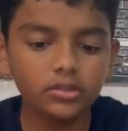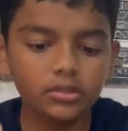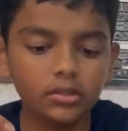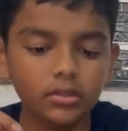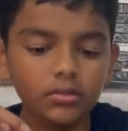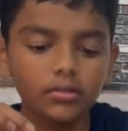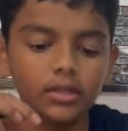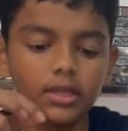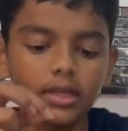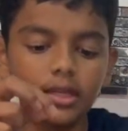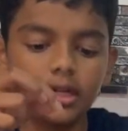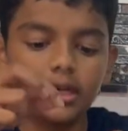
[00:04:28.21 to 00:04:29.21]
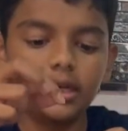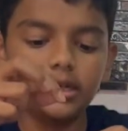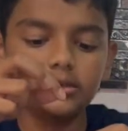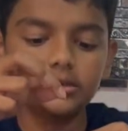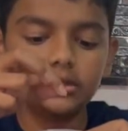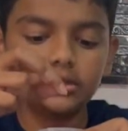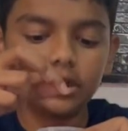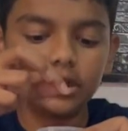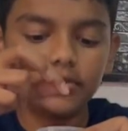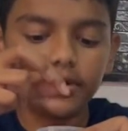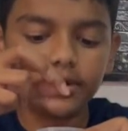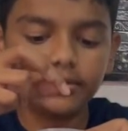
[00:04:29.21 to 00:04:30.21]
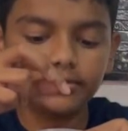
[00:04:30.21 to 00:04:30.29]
So let's dissolve it.